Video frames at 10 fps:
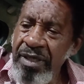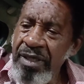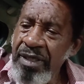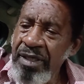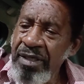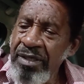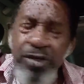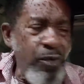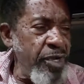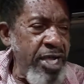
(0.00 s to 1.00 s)
a
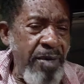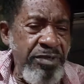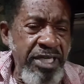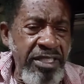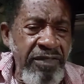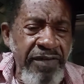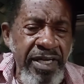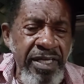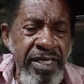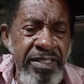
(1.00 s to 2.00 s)
career objective,
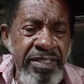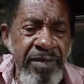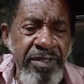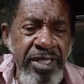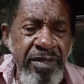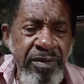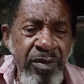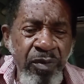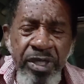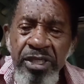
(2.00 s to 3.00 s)
I guess, something that
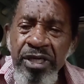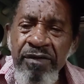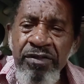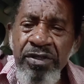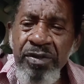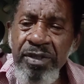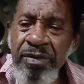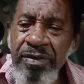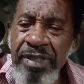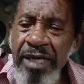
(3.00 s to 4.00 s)
we love doing
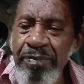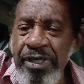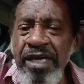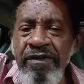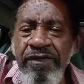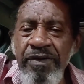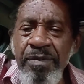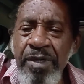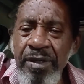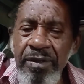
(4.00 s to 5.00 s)
like playing
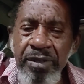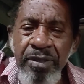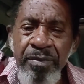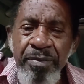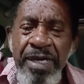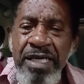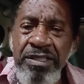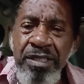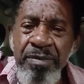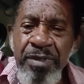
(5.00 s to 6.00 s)
football or
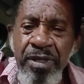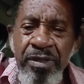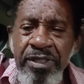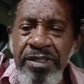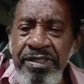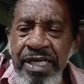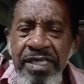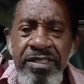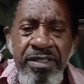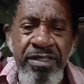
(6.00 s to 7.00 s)
basketball or
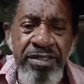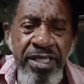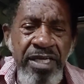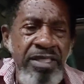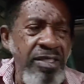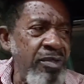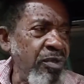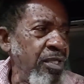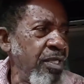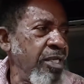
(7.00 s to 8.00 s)
dancing or singing
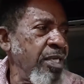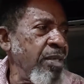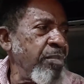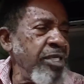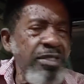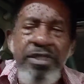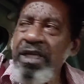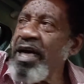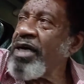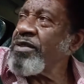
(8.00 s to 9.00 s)
or, or building
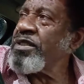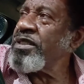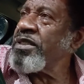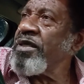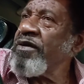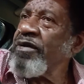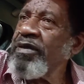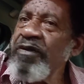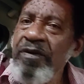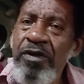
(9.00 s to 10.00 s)
houses or
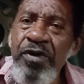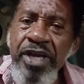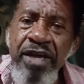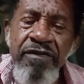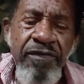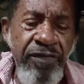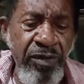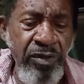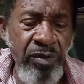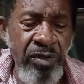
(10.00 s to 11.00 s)
creating
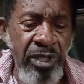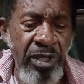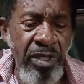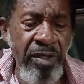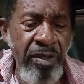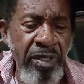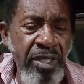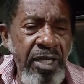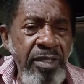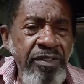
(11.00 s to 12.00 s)
food or
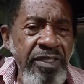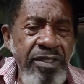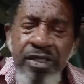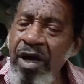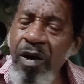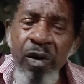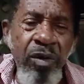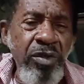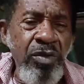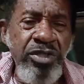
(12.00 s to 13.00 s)

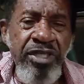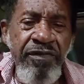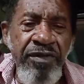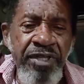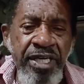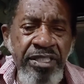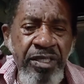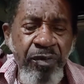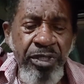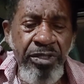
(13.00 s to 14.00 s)
all those different things
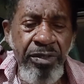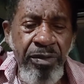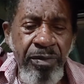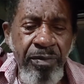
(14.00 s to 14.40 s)
that we do.